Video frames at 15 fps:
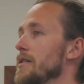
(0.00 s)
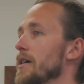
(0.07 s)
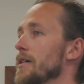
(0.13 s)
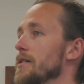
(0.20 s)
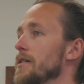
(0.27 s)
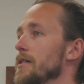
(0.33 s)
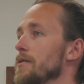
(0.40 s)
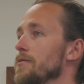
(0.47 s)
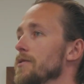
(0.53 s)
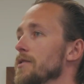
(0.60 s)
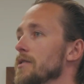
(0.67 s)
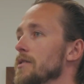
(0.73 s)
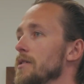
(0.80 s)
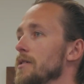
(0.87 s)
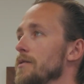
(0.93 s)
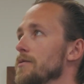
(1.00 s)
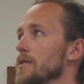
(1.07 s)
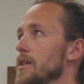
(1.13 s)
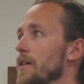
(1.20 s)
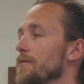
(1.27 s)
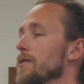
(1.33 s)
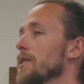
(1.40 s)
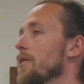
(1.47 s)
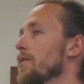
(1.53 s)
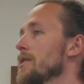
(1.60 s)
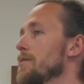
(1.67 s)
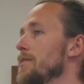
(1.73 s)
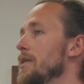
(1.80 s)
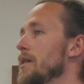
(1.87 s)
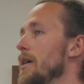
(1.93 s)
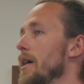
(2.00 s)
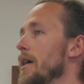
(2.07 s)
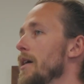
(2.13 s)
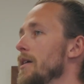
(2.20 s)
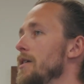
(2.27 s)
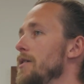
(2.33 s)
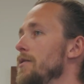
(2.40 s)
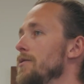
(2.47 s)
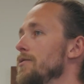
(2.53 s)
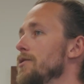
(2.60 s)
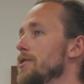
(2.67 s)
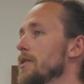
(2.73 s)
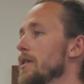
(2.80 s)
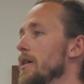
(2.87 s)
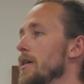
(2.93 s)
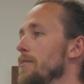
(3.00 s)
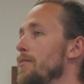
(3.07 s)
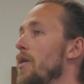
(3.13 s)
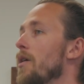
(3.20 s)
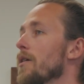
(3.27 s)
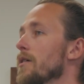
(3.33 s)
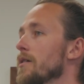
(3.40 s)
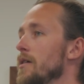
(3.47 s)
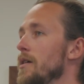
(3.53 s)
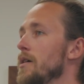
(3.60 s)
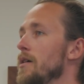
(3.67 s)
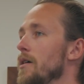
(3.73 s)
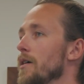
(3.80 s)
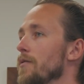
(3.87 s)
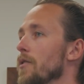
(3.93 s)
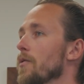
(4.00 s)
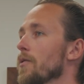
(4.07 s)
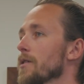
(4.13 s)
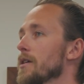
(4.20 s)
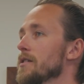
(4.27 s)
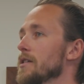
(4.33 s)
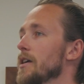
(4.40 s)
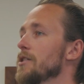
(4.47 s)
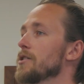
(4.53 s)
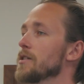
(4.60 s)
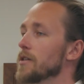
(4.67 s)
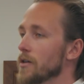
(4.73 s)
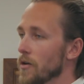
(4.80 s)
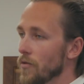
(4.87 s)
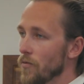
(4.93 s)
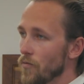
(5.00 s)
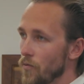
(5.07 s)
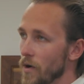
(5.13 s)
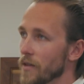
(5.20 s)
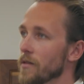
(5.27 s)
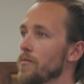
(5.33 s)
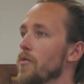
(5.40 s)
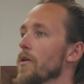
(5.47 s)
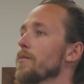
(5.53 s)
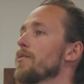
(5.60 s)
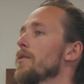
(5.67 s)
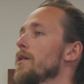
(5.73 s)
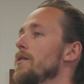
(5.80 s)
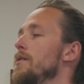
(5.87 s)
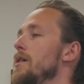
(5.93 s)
that it was definitely going to be a huge part of our organization to go with PortPro